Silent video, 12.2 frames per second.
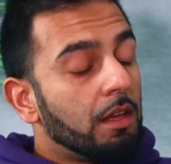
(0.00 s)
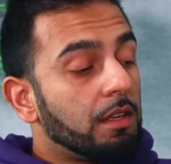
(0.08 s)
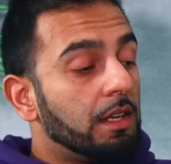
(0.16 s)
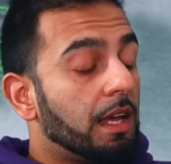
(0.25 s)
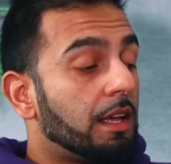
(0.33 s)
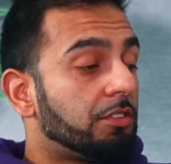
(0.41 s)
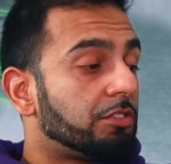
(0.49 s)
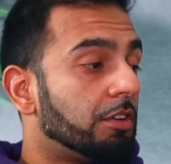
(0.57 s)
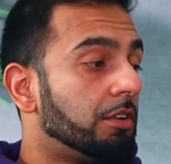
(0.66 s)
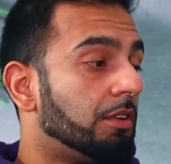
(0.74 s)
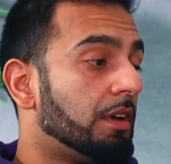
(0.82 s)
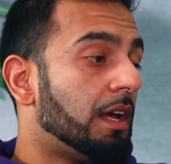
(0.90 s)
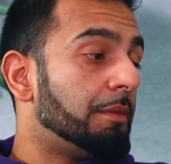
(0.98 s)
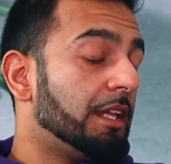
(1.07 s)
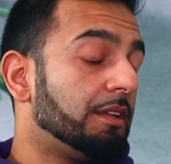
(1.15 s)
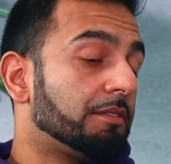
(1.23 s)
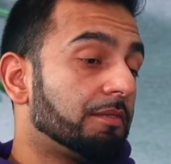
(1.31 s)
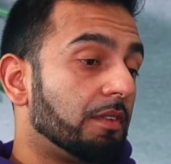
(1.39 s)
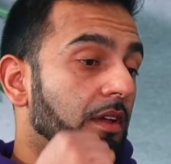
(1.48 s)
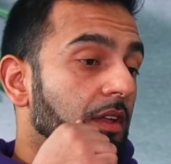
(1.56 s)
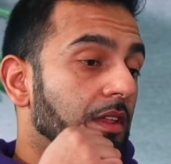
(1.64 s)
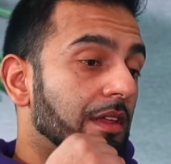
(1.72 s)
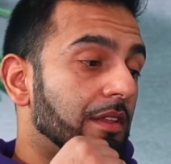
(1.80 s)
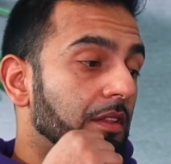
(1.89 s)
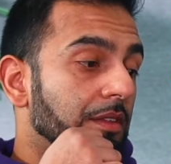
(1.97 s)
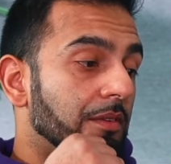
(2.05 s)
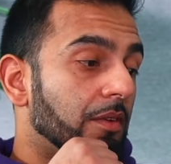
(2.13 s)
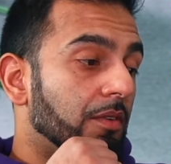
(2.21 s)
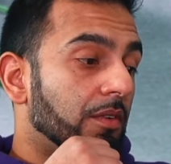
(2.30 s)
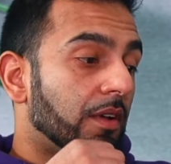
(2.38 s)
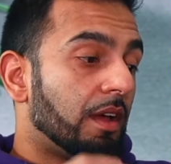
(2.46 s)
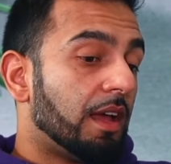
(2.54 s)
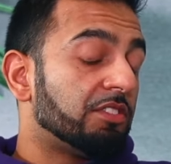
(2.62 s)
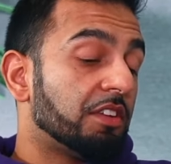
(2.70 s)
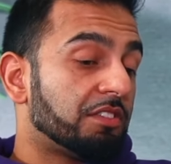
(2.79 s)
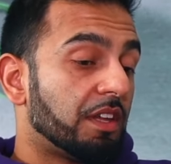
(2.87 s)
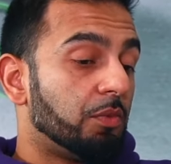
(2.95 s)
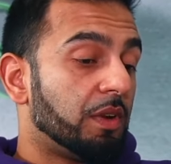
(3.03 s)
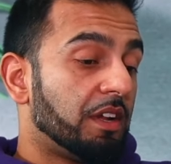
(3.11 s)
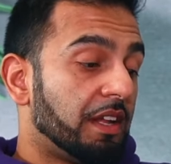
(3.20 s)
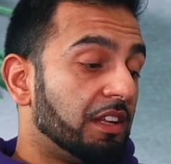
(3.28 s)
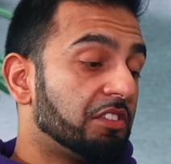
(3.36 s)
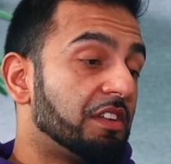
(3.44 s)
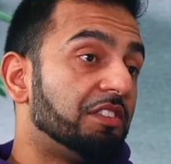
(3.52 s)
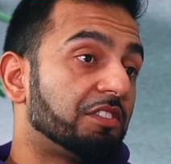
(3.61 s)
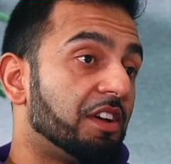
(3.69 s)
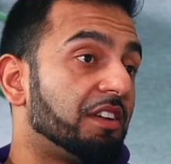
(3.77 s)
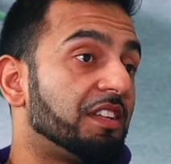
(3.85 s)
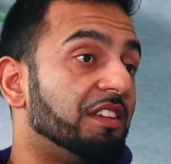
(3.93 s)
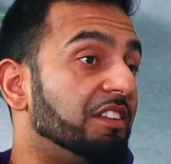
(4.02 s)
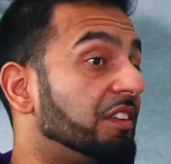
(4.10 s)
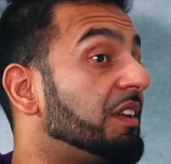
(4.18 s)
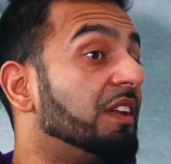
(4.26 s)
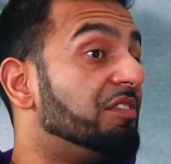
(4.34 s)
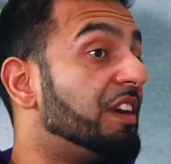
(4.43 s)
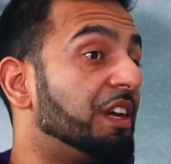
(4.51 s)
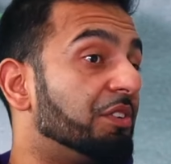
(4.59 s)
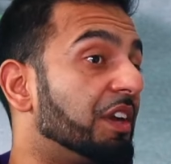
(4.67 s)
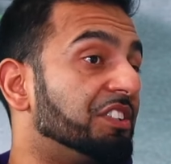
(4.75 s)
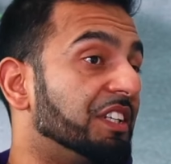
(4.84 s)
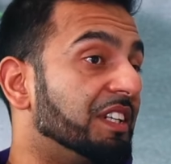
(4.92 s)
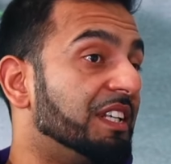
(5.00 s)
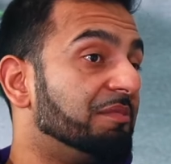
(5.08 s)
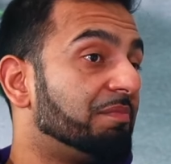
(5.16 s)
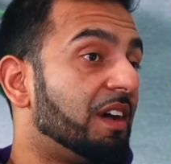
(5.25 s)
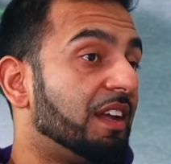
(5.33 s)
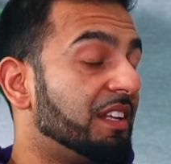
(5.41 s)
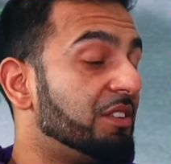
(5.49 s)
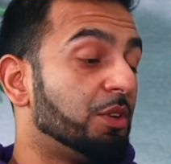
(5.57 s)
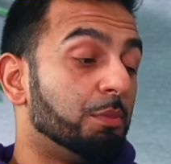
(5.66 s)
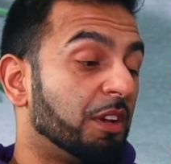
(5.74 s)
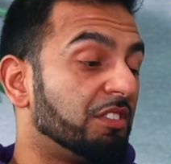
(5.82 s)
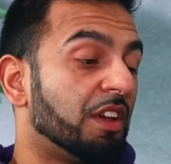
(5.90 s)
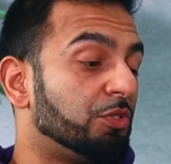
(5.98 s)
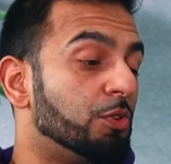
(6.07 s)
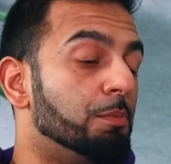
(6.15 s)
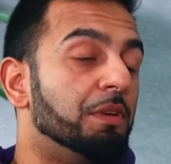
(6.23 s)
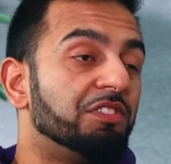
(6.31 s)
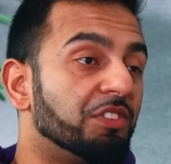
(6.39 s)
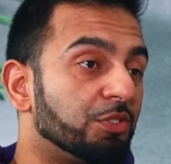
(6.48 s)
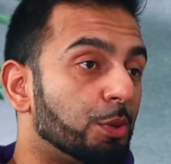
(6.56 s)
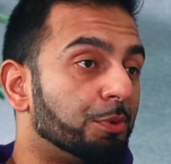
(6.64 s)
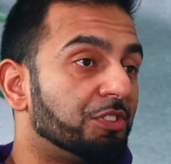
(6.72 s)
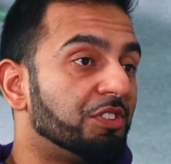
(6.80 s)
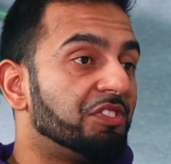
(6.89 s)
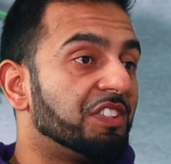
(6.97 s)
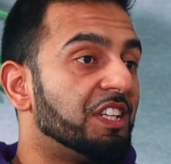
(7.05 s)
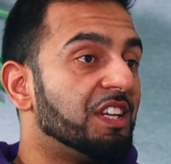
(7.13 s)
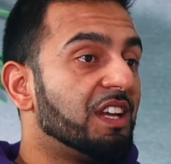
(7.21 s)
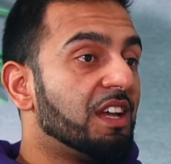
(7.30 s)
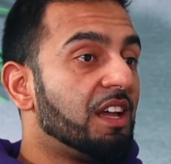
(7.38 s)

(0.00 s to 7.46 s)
Yeah, so I mean, as I said, when I initially started this, I did it very grudgingly. I didn't do it because I saw a business opportunity.